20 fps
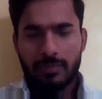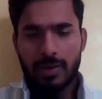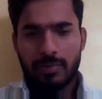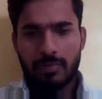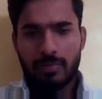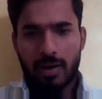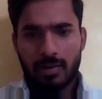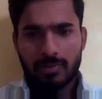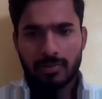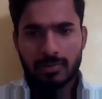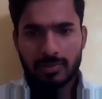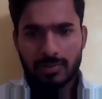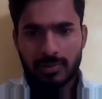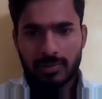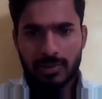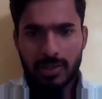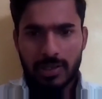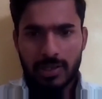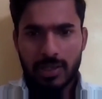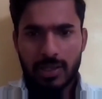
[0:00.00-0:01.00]
When you are
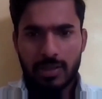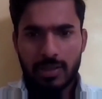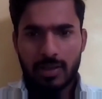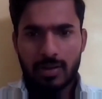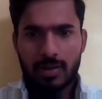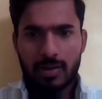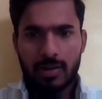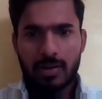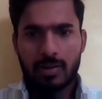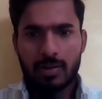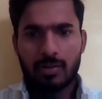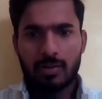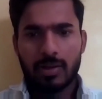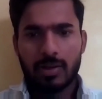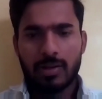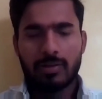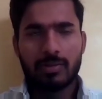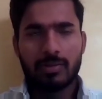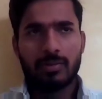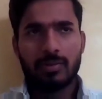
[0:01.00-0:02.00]
study
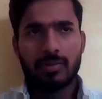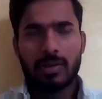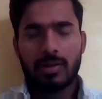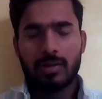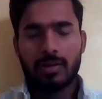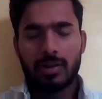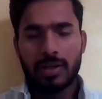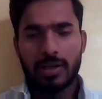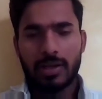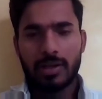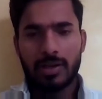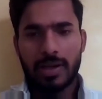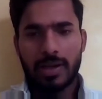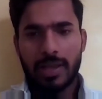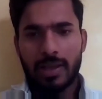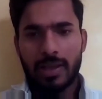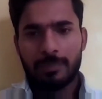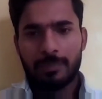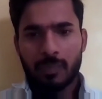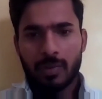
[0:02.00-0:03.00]
in a
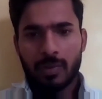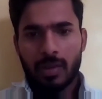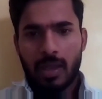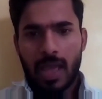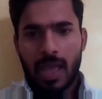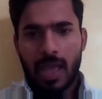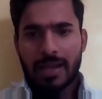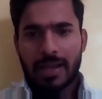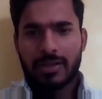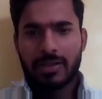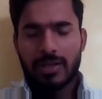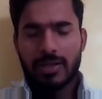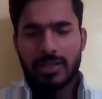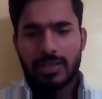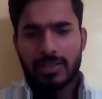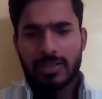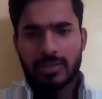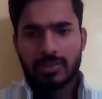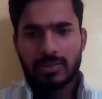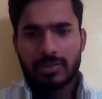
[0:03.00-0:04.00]
day, at
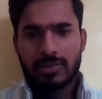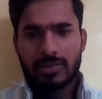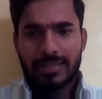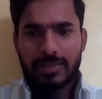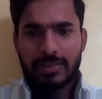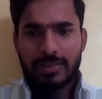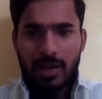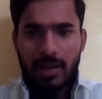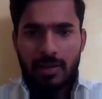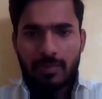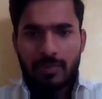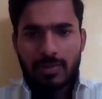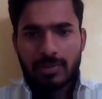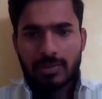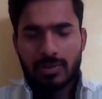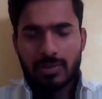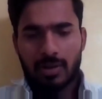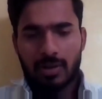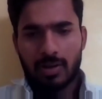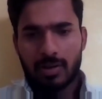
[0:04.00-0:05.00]
least 6
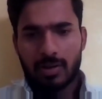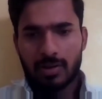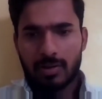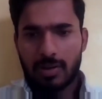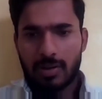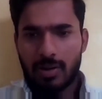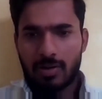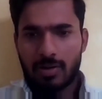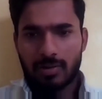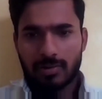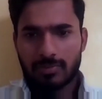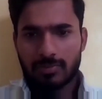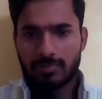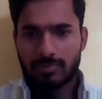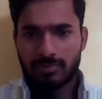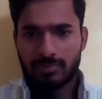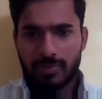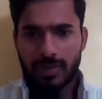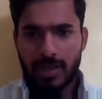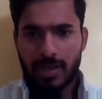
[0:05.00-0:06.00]
hours, or
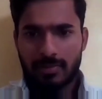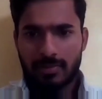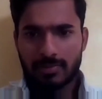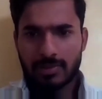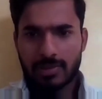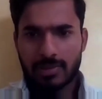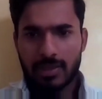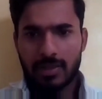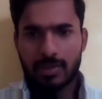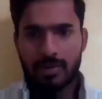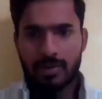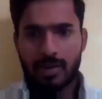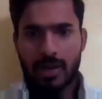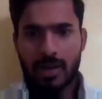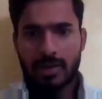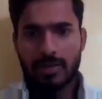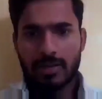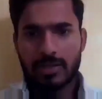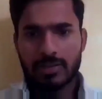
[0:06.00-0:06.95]
we can say at